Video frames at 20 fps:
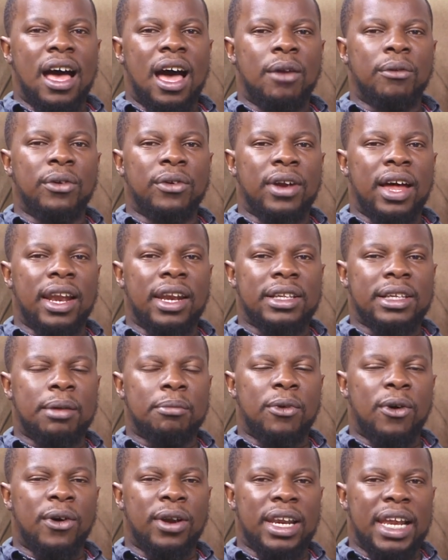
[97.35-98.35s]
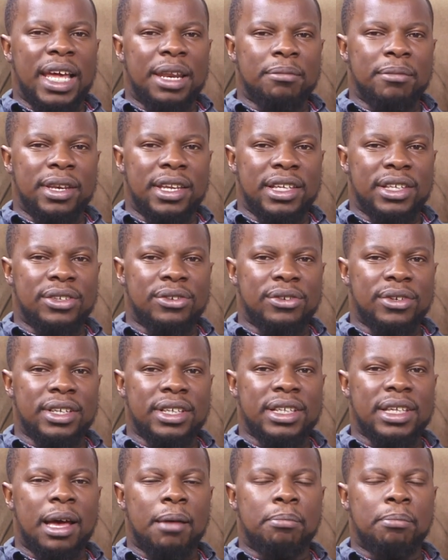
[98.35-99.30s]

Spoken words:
And we run some online ministries,